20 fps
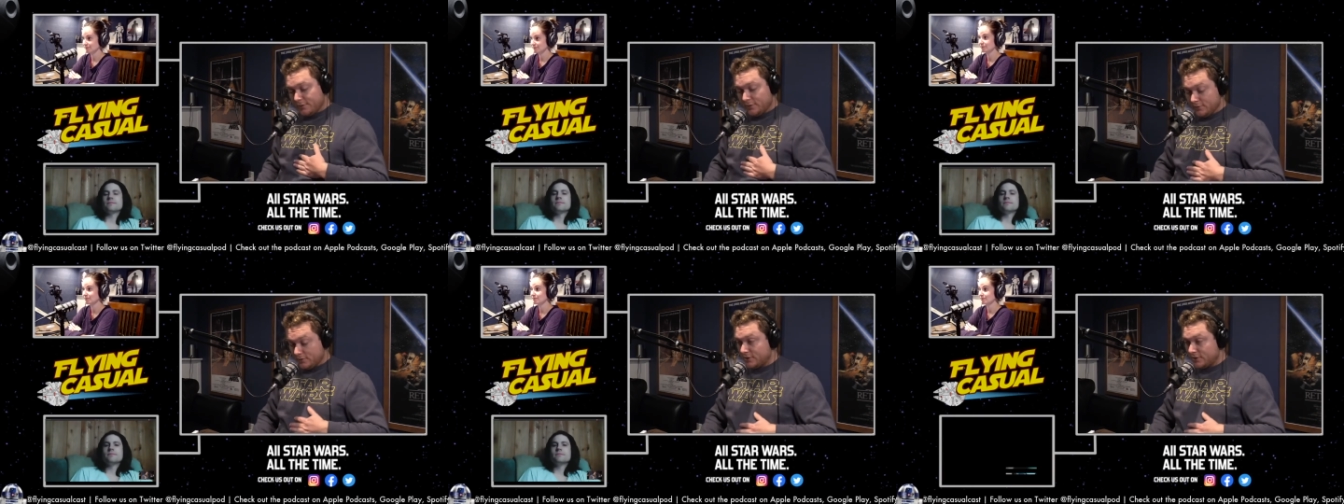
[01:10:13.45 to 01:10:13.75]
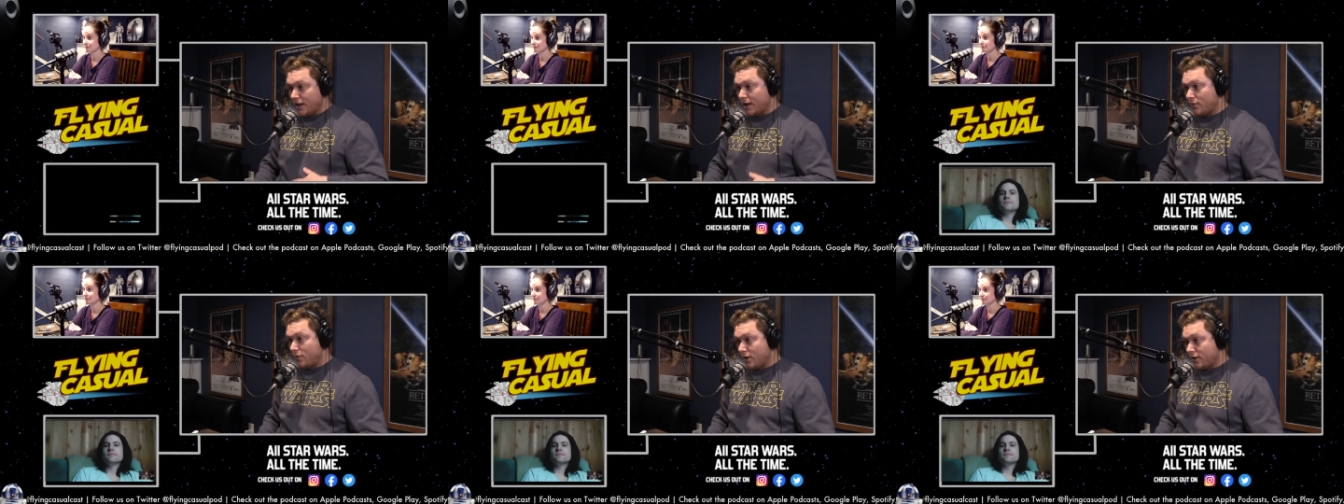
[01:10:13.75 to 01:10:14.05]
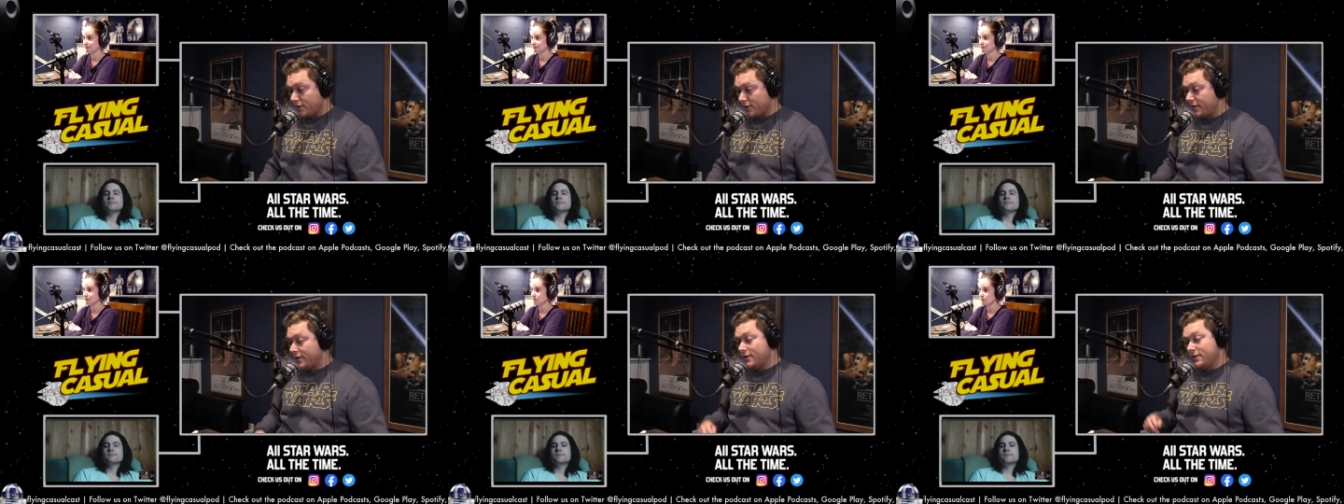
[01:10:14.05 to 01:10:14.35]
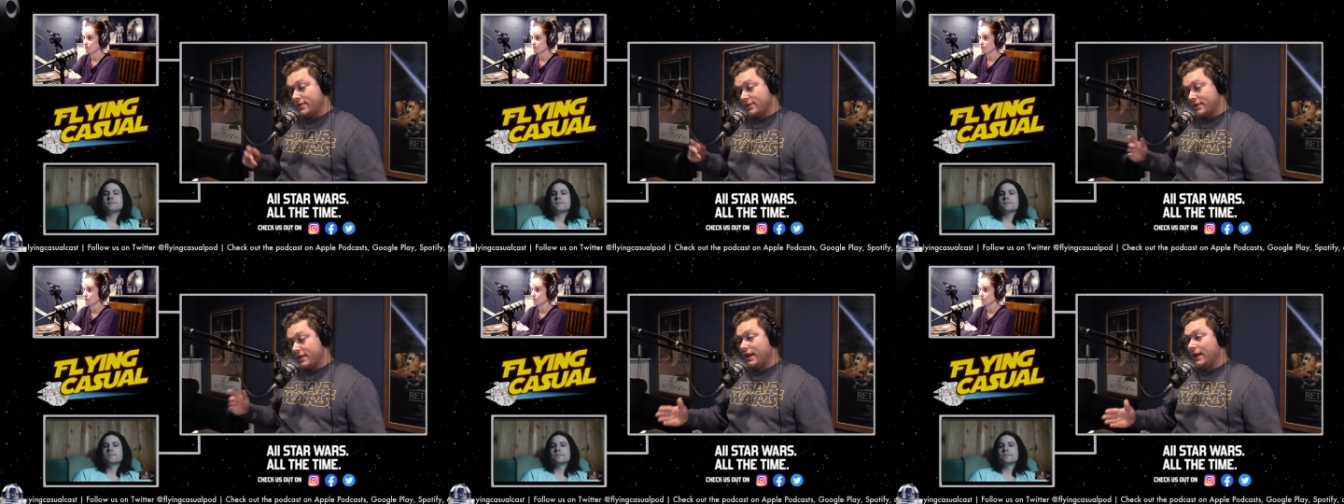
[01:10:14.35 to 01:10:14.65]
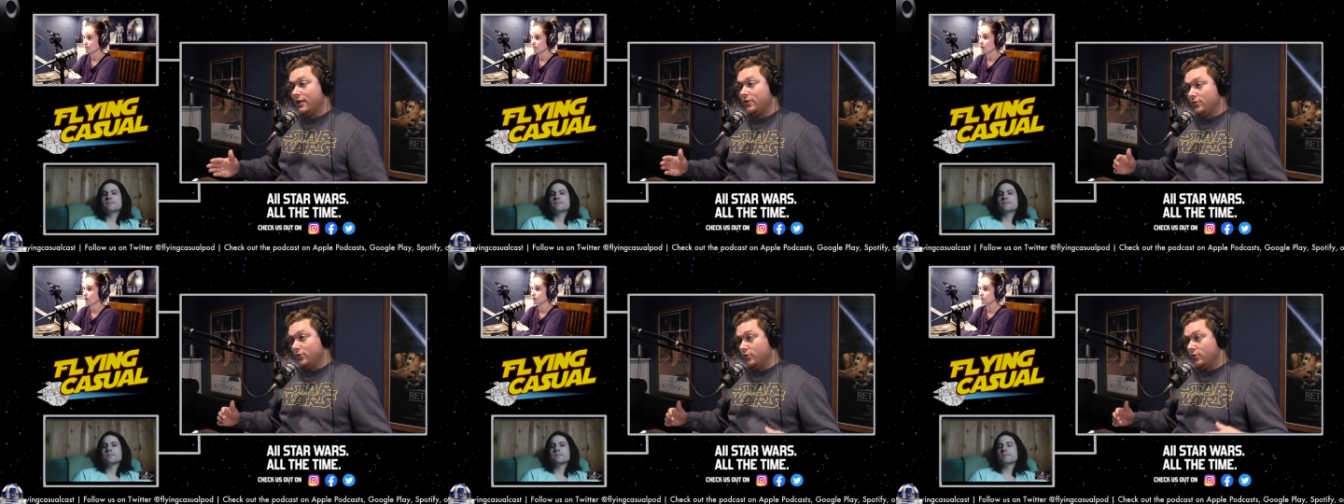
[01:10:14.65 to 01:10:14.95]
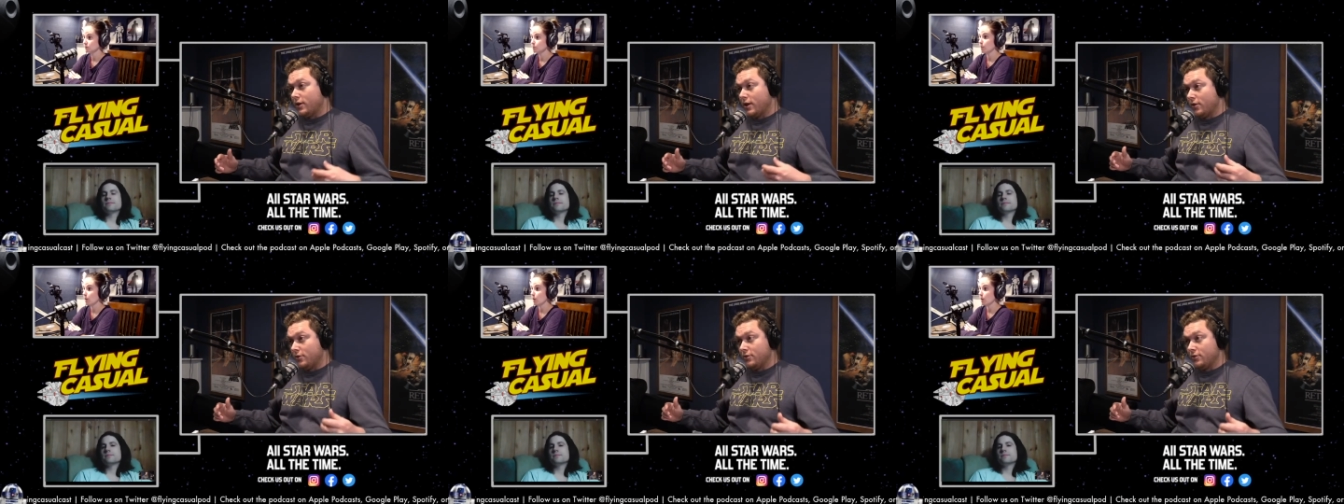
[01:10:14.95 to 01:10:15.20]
Luke Skywalker, that is, and Luke Elder.